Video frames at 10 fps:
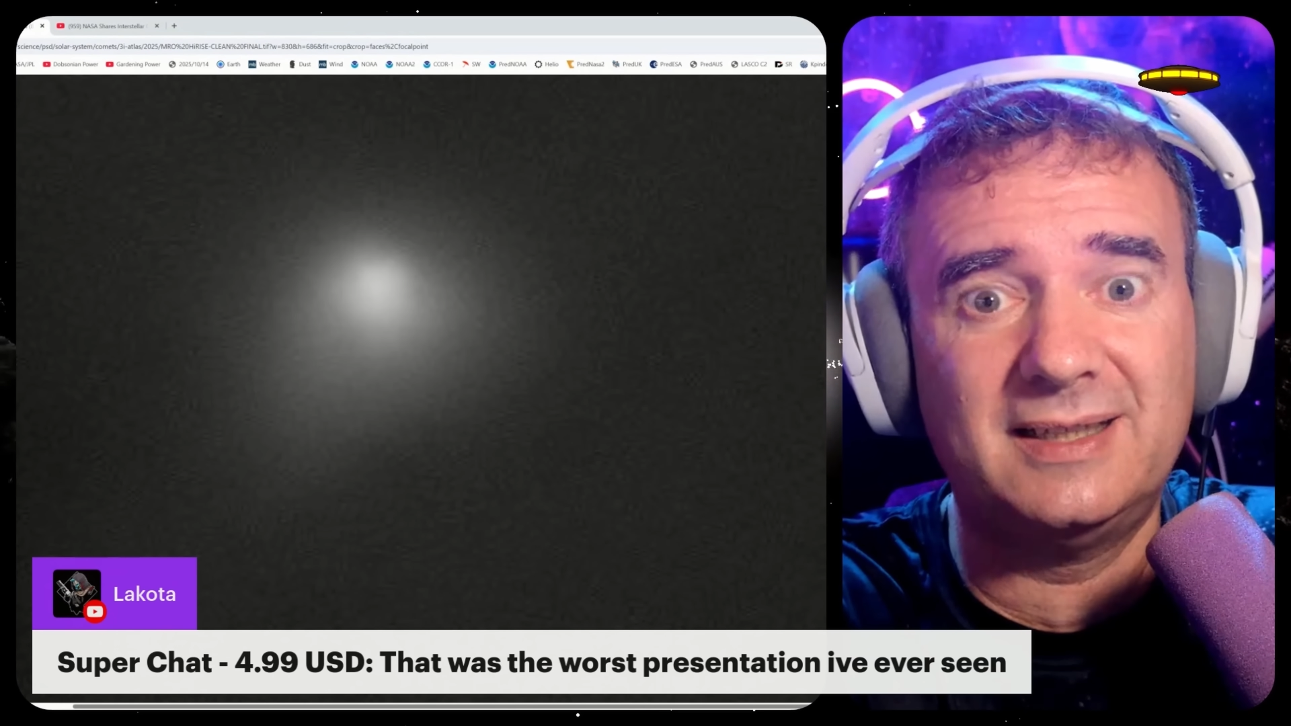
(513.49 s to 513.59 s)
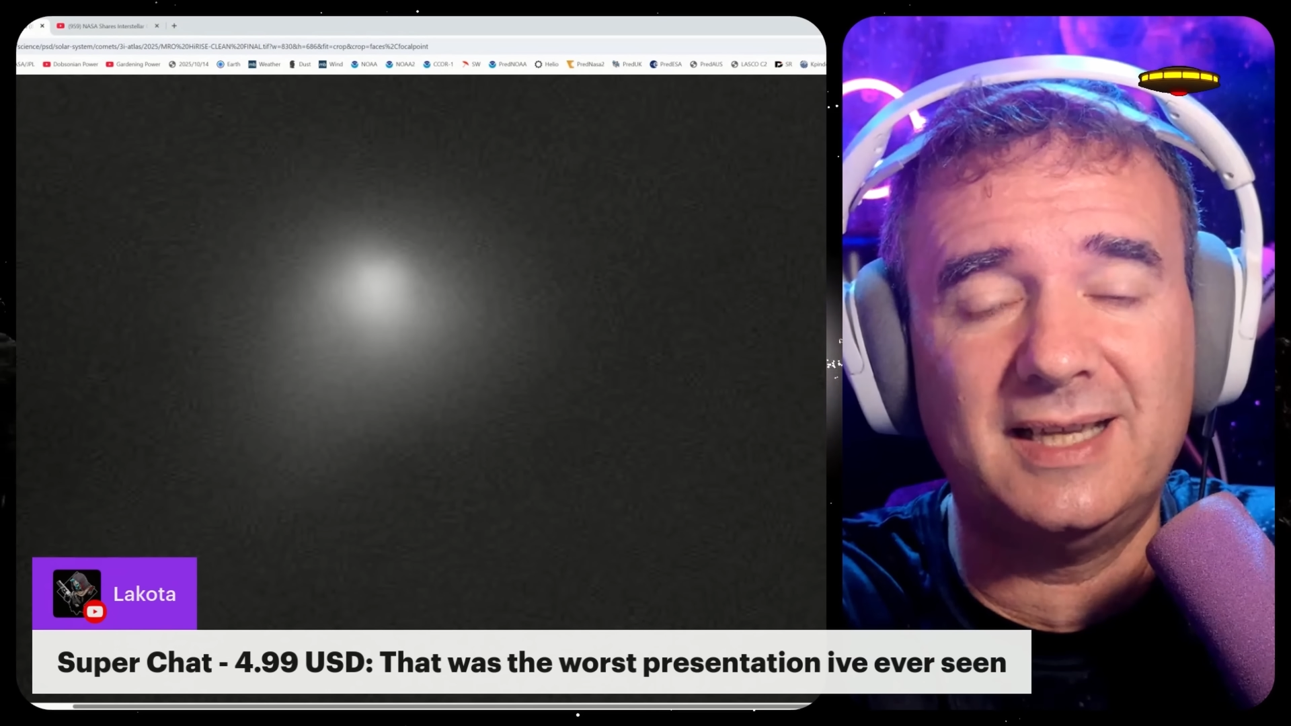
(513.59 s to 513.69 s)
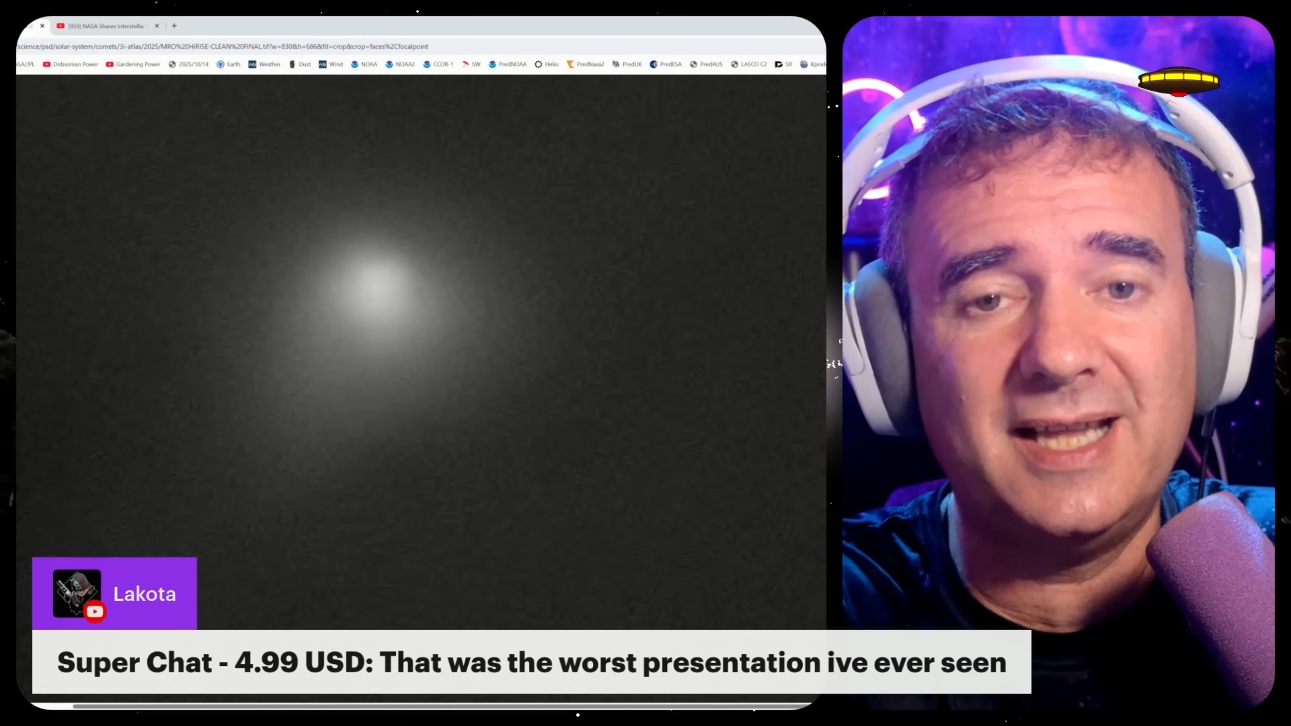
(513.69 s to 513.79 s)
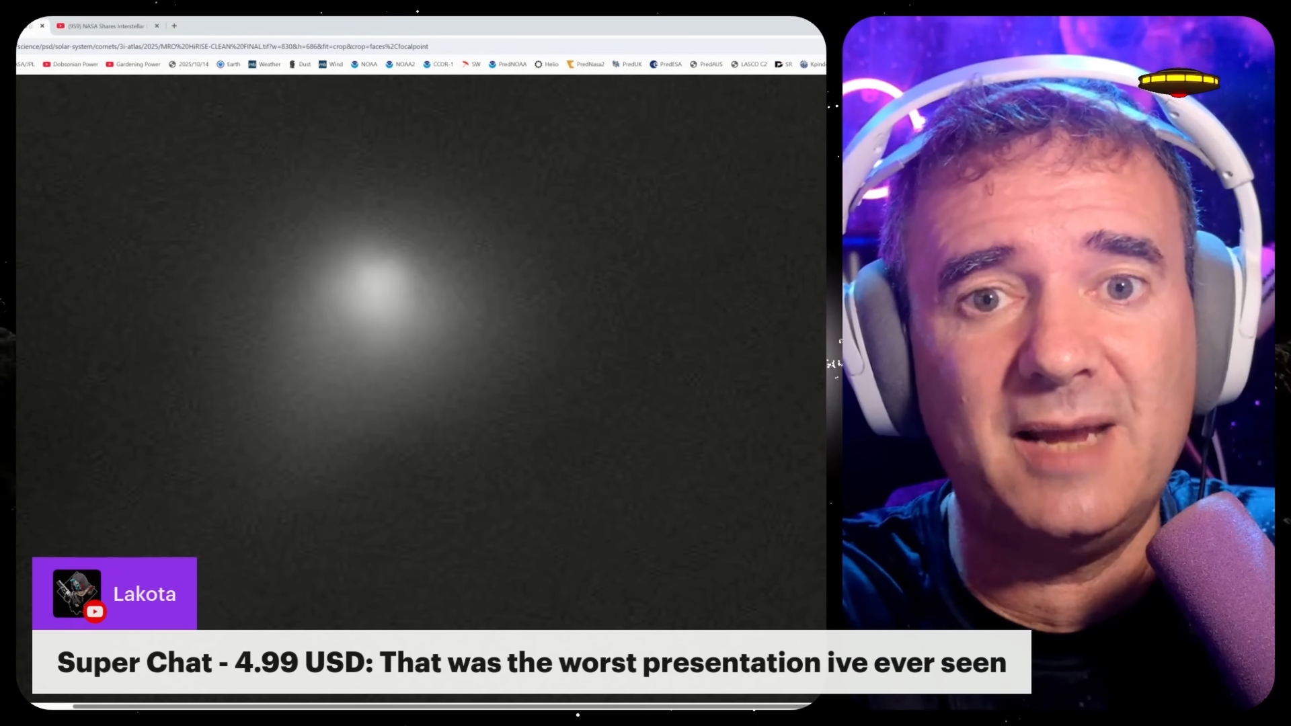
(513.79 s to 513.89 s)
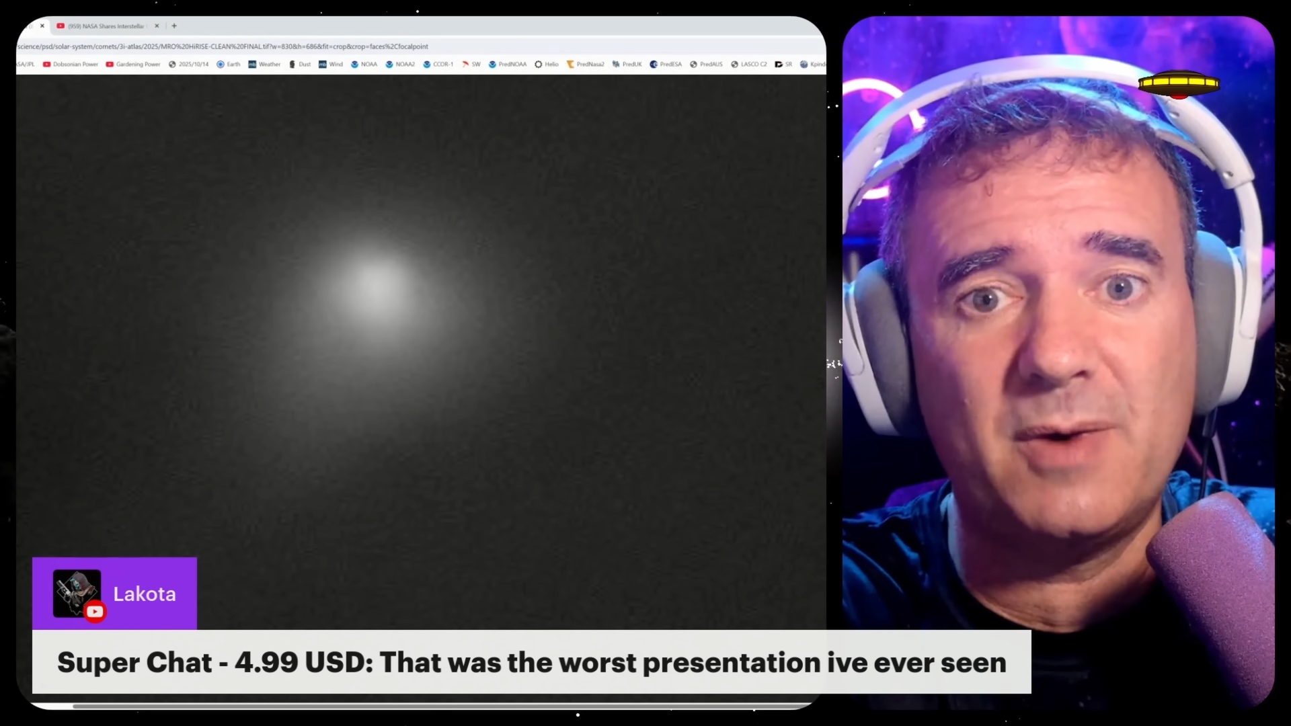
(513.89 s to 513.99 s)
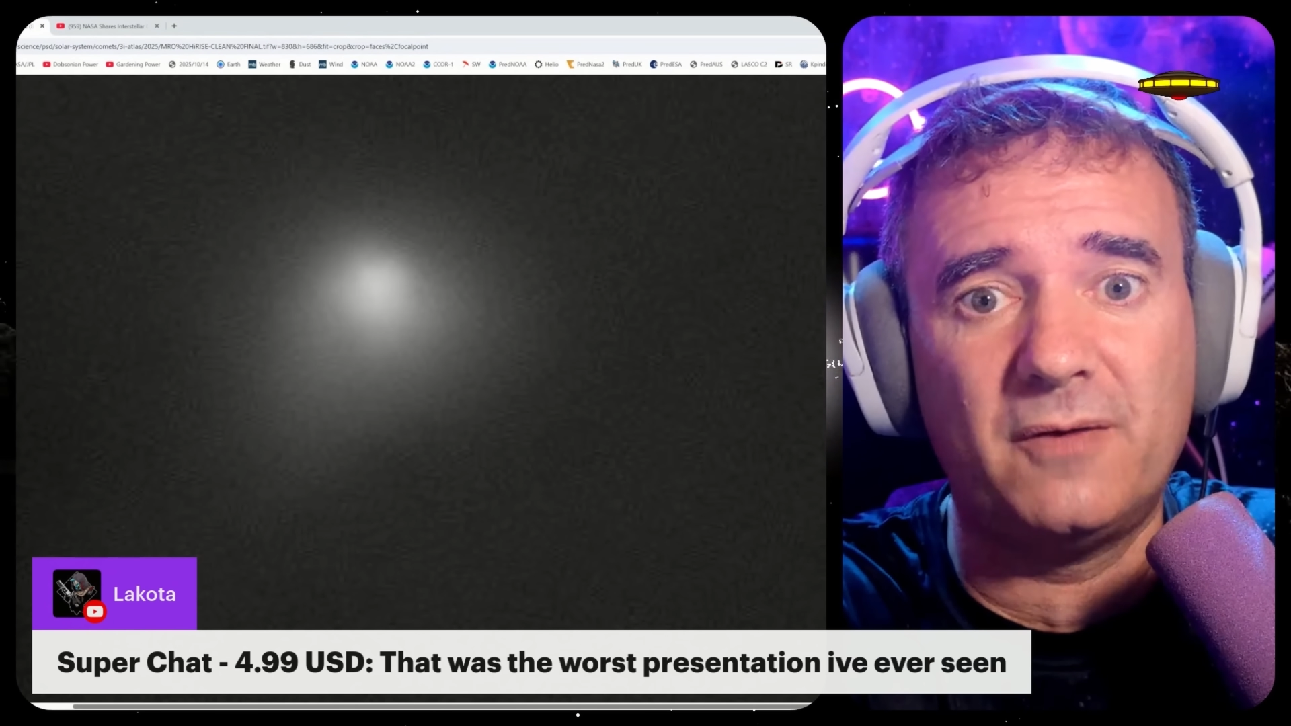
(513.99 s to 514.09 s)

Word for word: the name